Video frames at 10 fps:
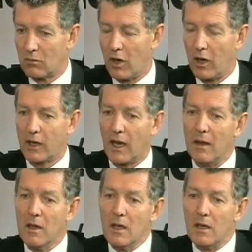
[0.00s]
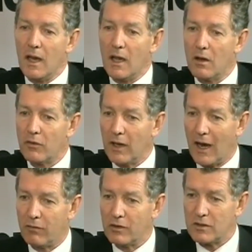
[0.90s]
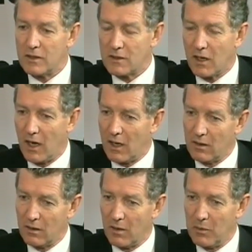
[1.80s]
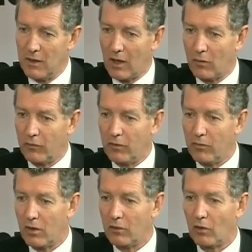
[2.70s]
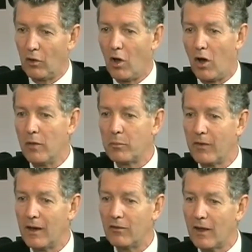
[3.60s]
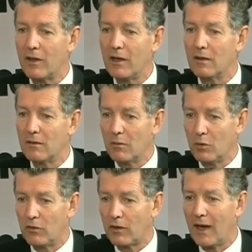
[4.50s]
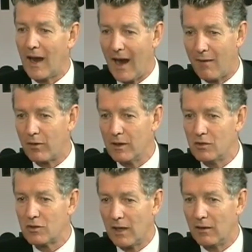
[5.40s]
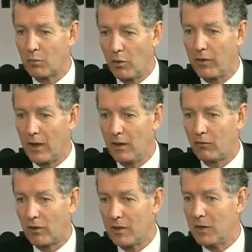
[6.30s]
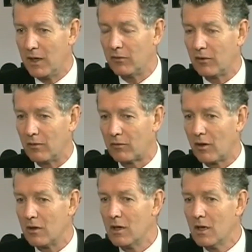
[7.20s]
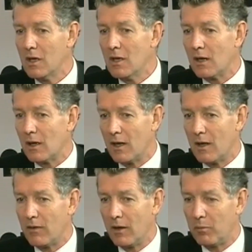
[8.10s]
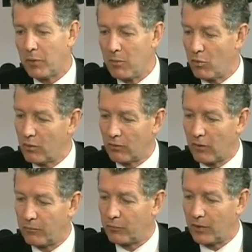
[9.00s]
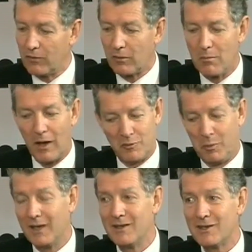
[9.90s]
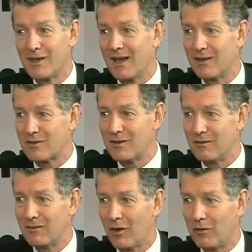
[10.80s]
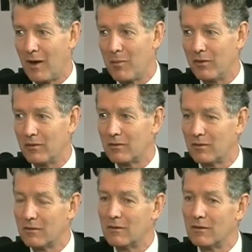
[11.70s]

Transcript: Right, okay. Now, the average discount, I mean, that obviously varies a lot, but when you say average, that's what they literally mean, isn't it? So there are people, because I've seen some much bigger discounts than those numbers.